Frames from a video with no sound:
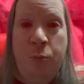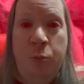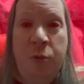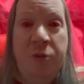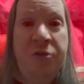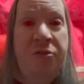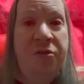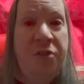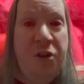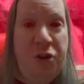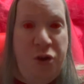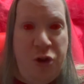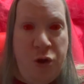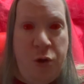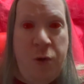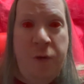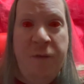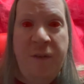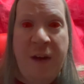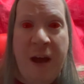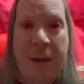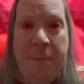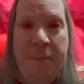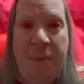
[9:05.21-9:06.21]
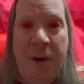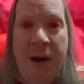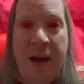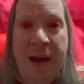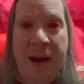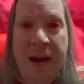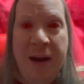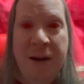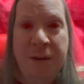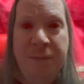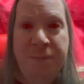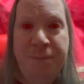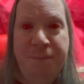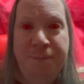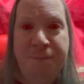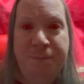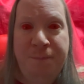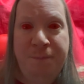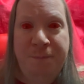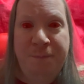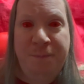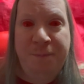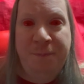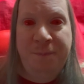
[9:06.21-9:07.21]
was the new vampire.
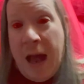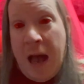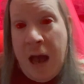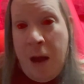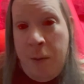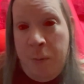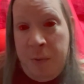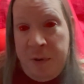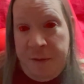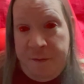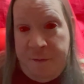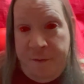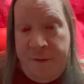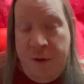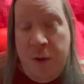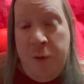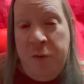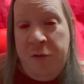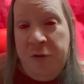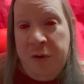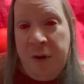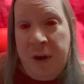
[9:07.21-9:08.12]
And with future